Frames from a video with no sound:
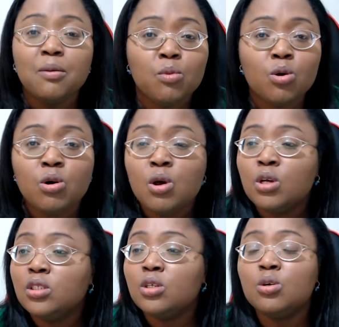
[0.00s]
Igbo.
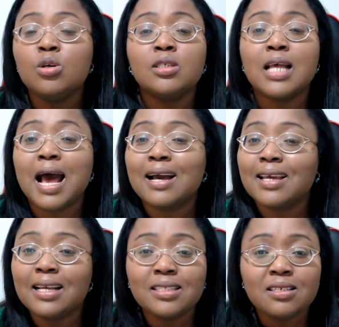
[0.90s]
The roads are
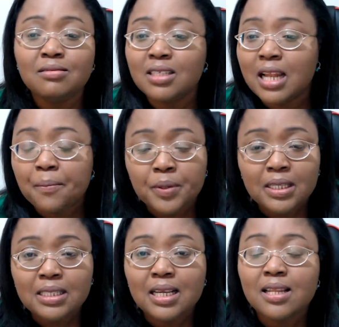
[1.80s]
getting
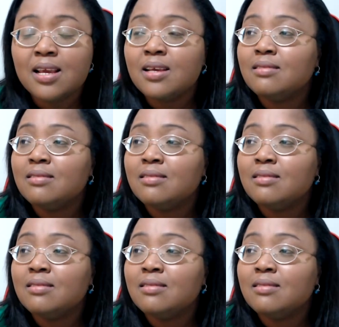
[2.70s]
dilapidated.